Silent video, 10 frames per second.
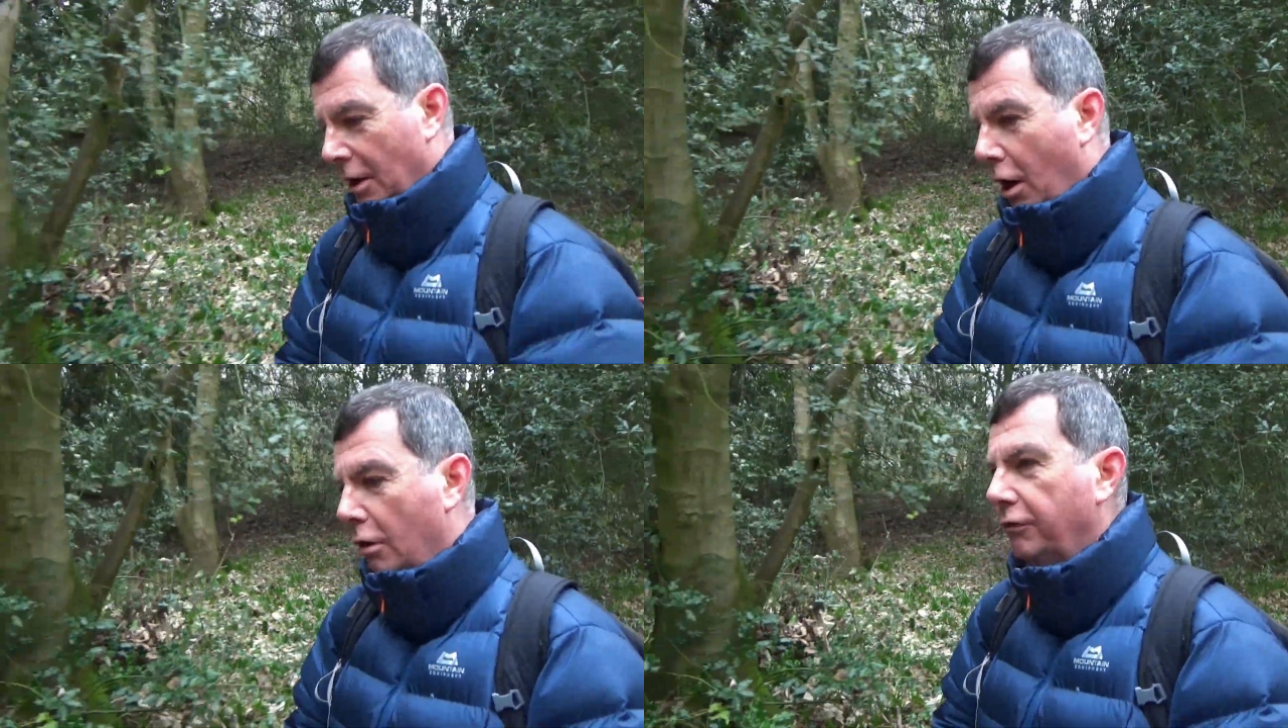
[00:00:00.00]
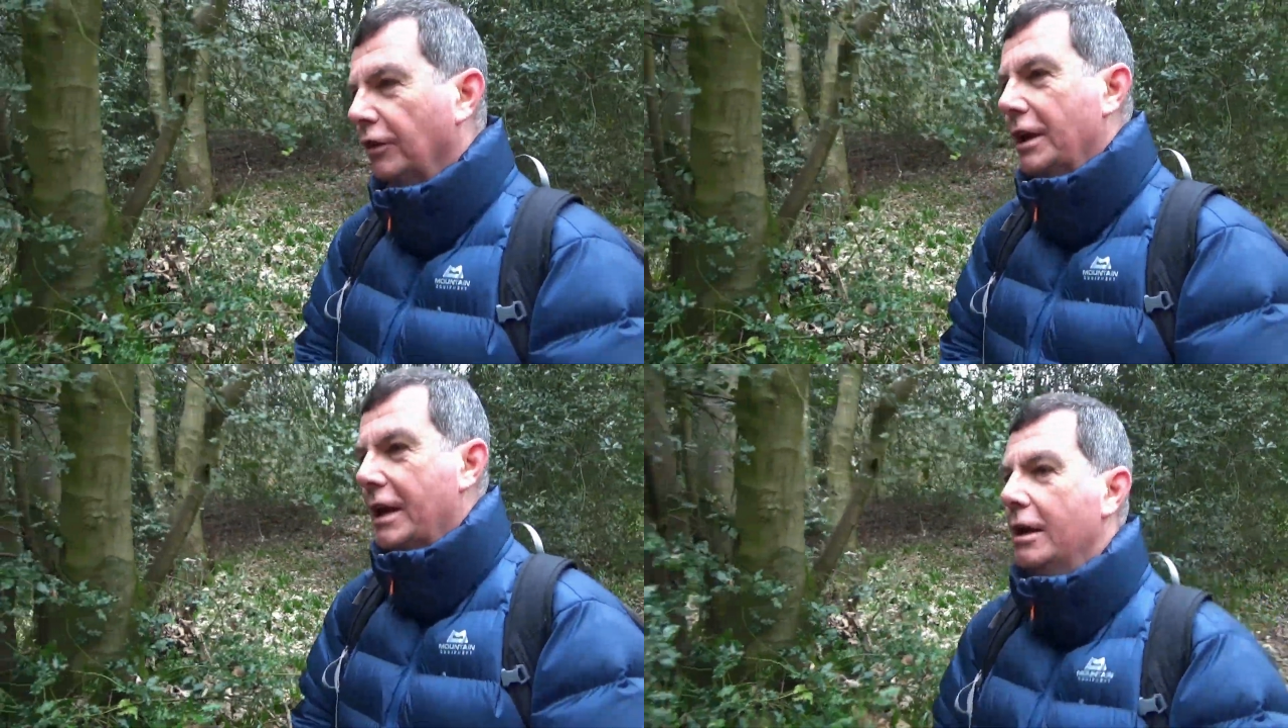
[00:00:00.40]

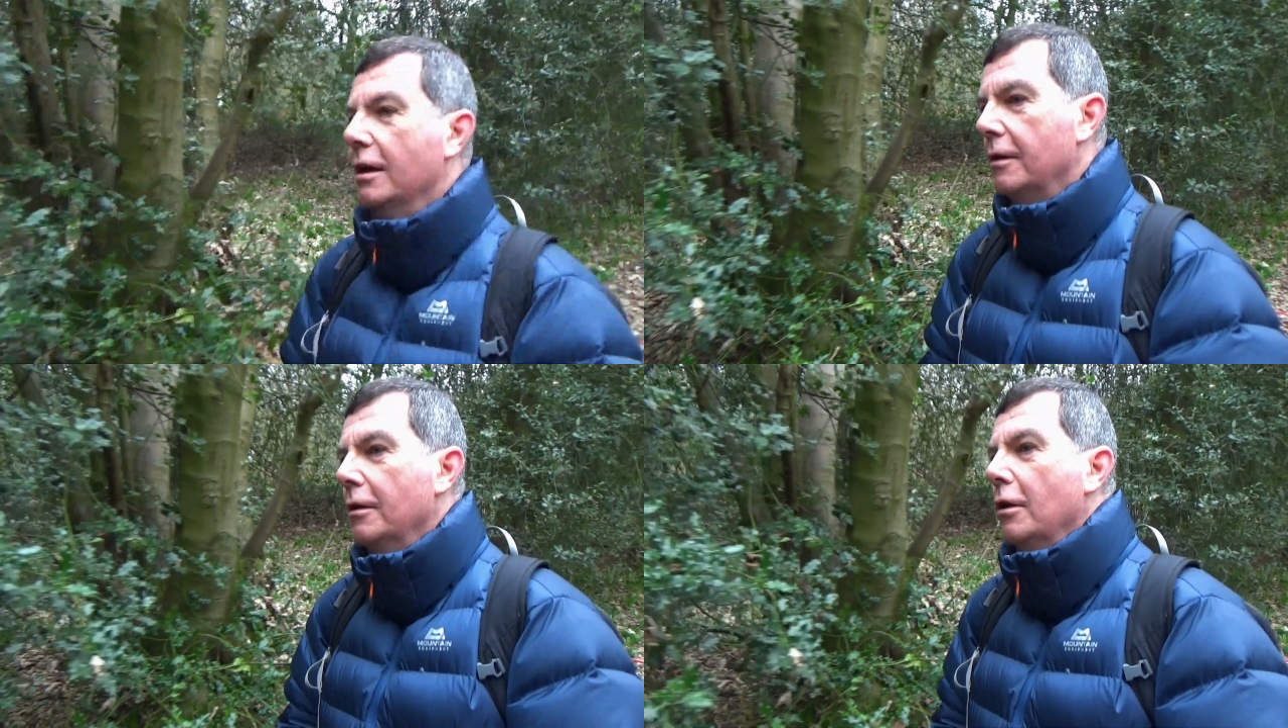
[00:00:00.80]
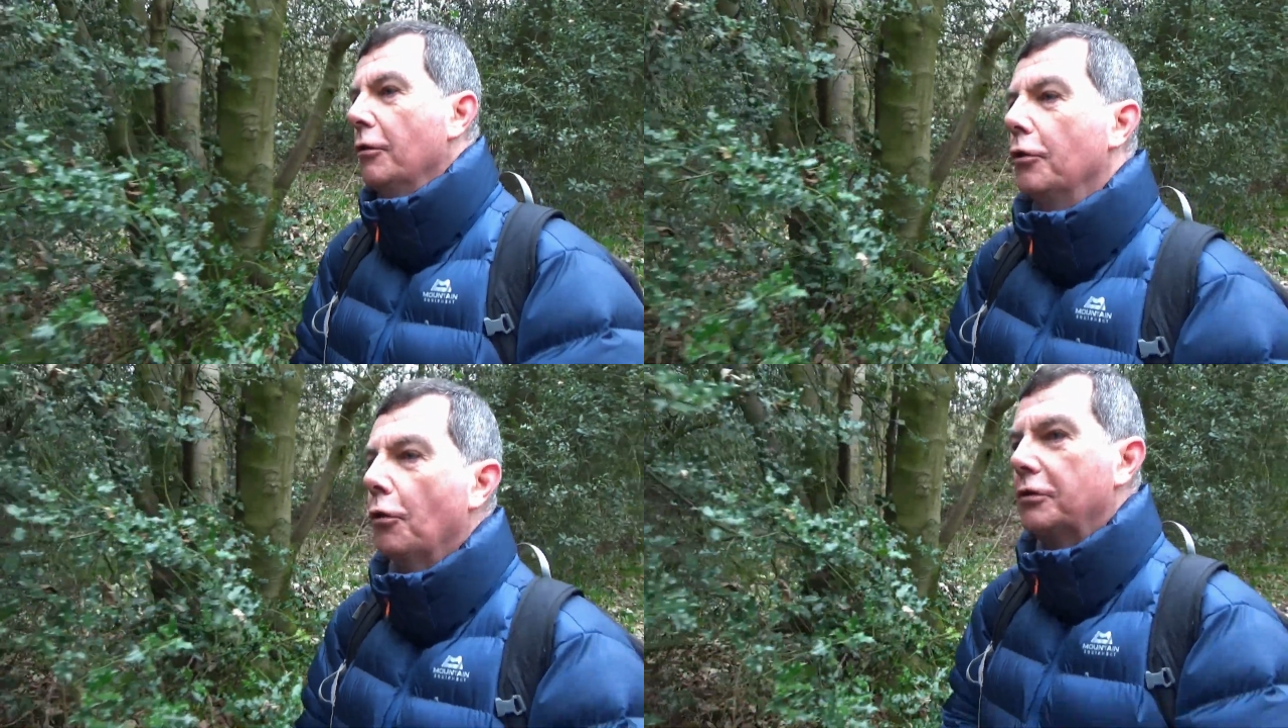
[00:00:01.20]
hopefully
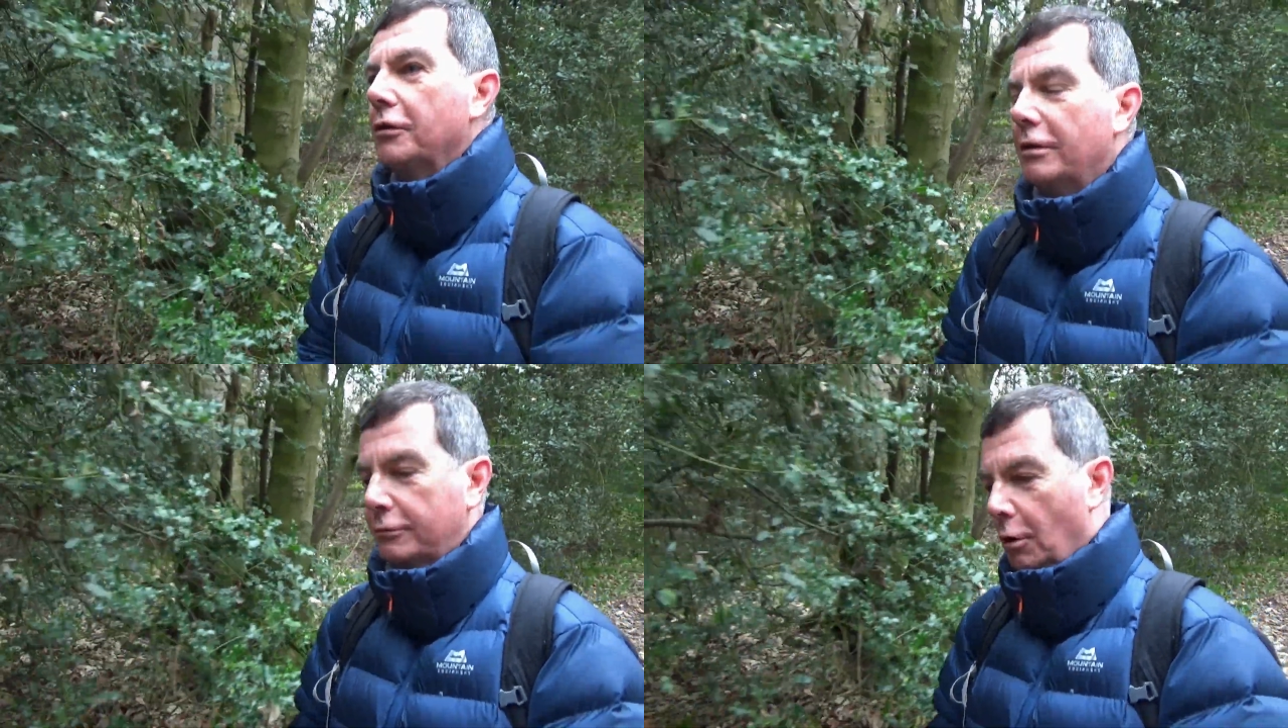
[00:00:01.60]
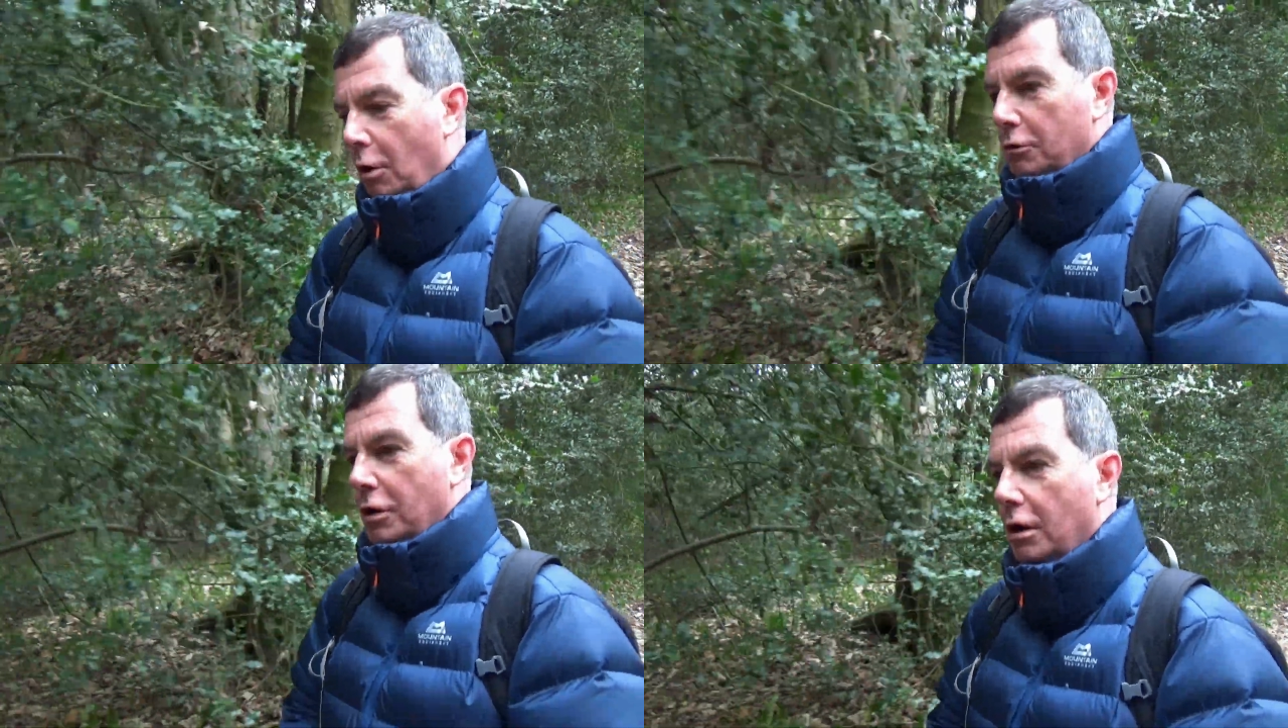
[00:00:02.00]
the noise of this
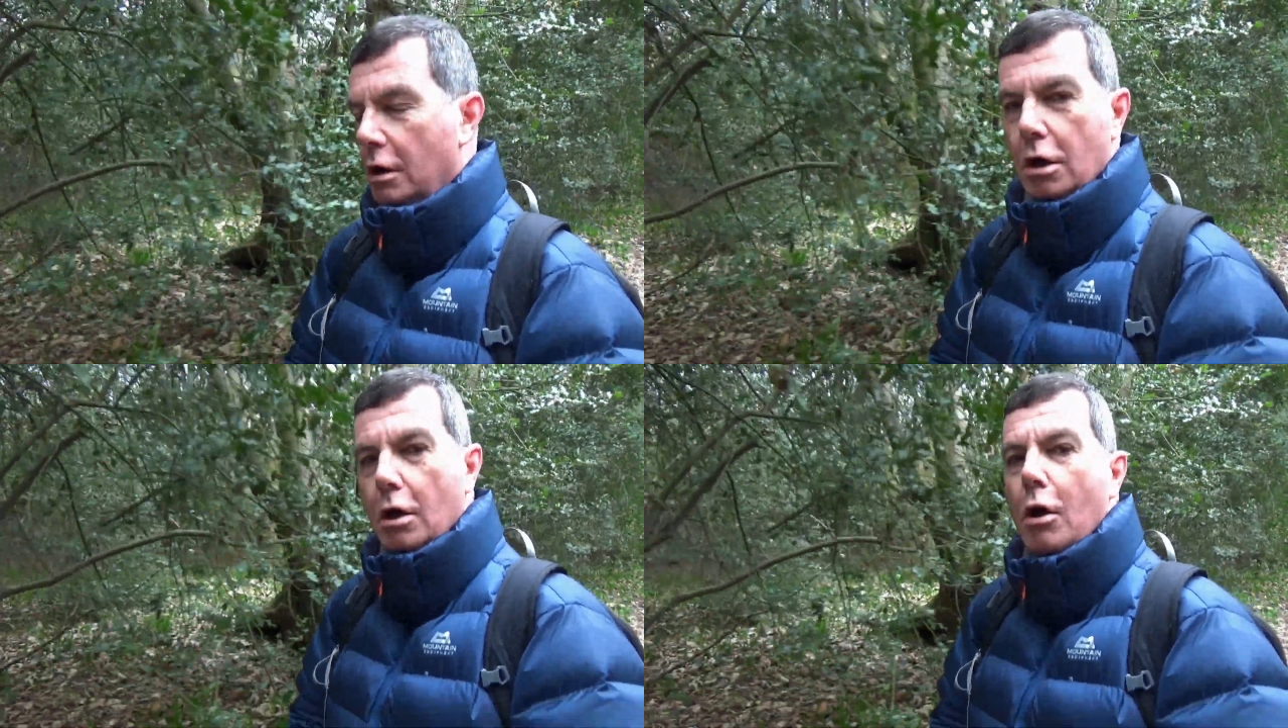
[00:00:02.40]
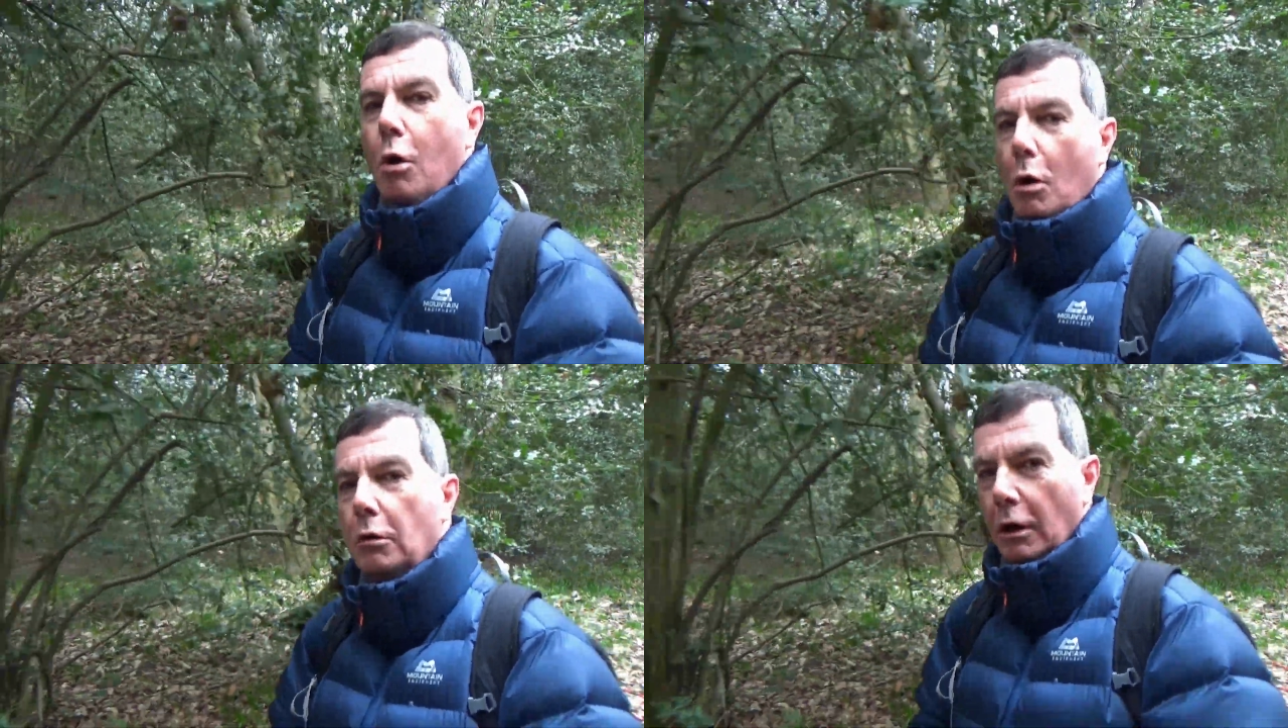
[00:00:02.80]
road
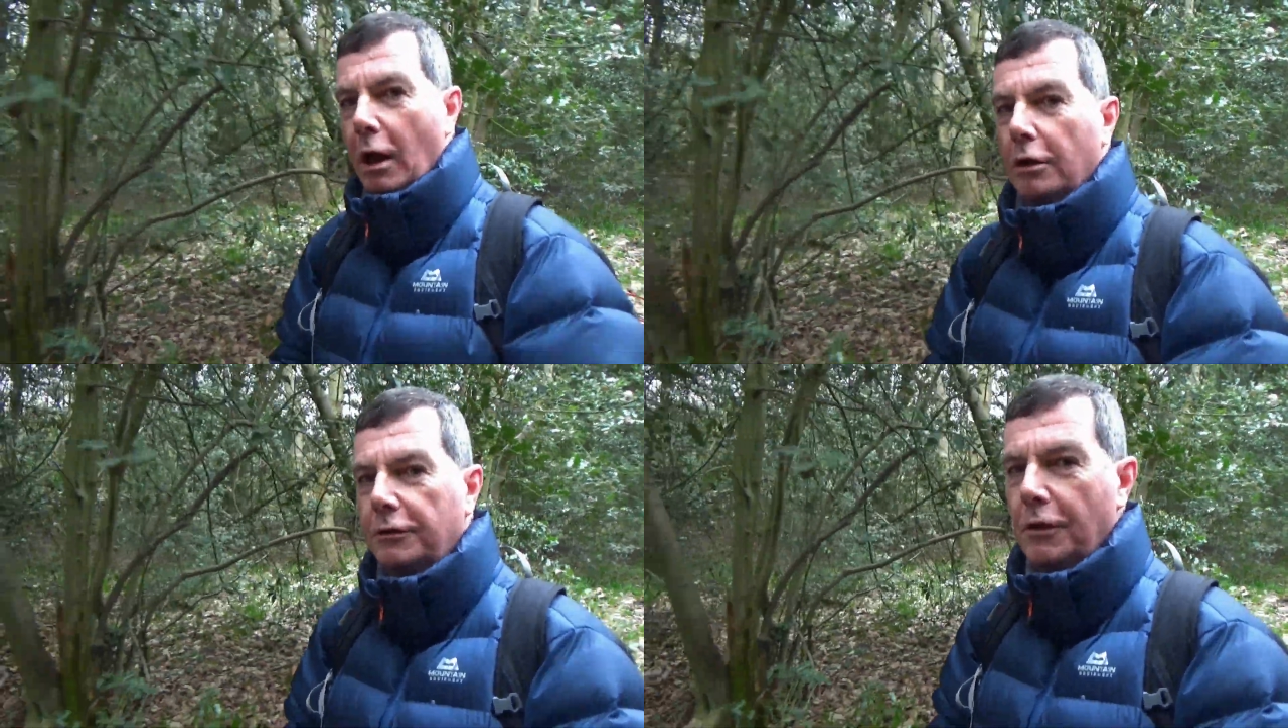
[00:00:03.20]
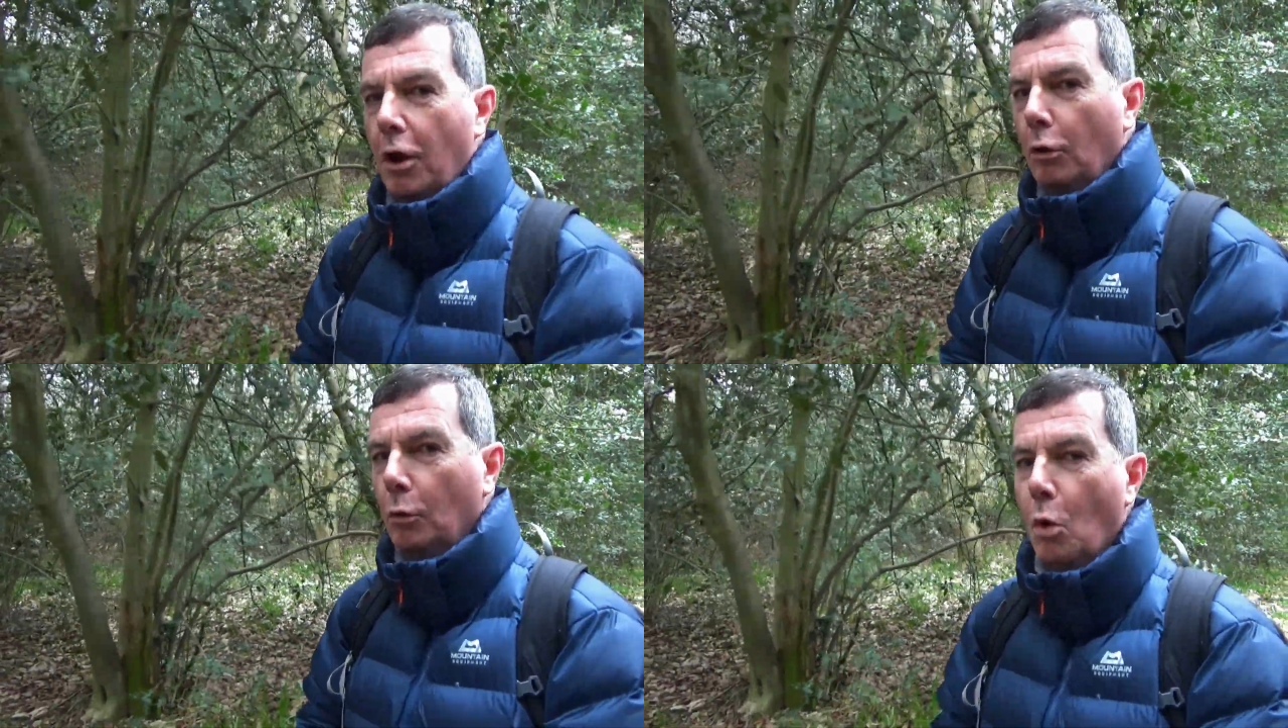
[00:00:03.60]
won't last for the
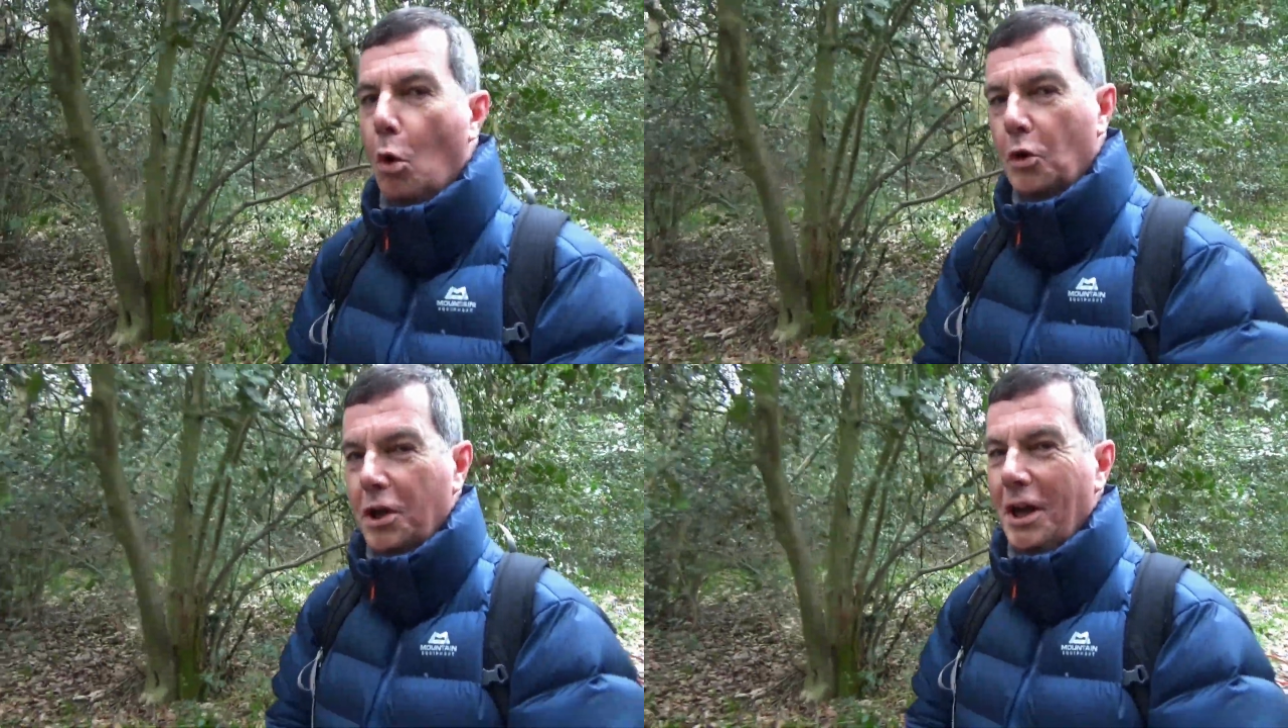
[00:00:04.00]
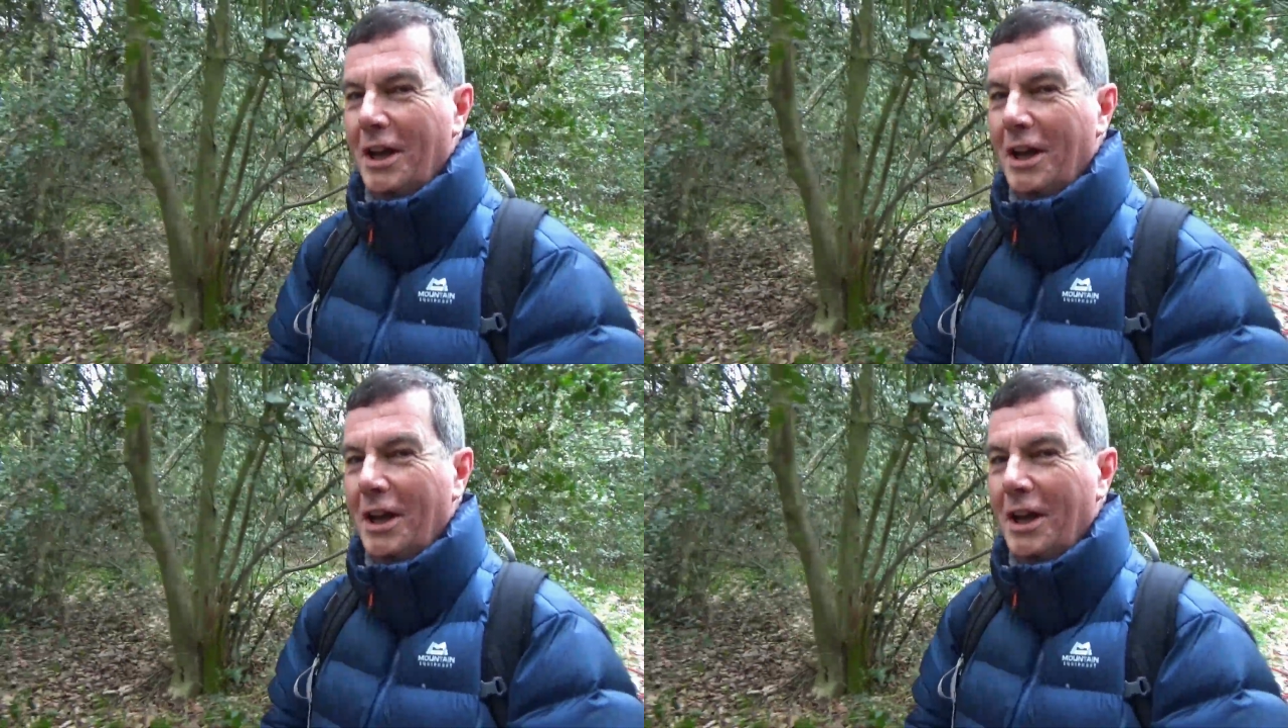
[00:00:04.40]
whole walk.